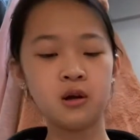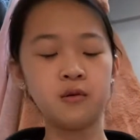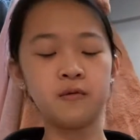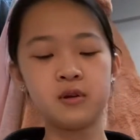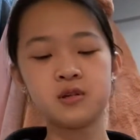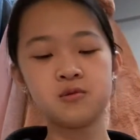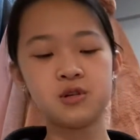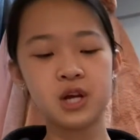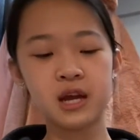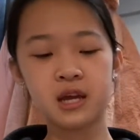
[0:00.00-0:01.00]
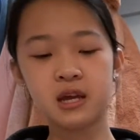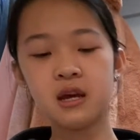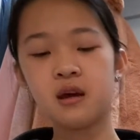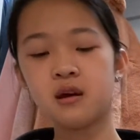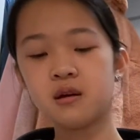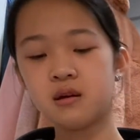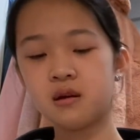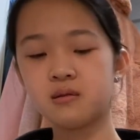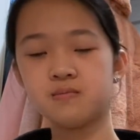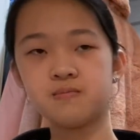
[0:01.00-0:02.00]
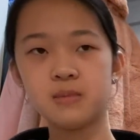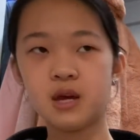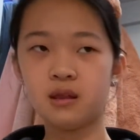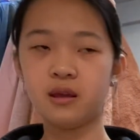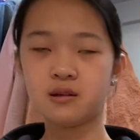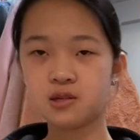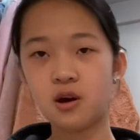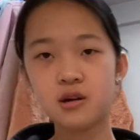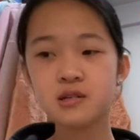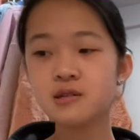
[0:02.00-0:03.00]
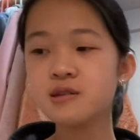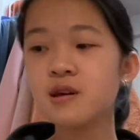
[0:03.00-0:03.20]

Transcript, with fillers: a fleece or jacket, and like socks.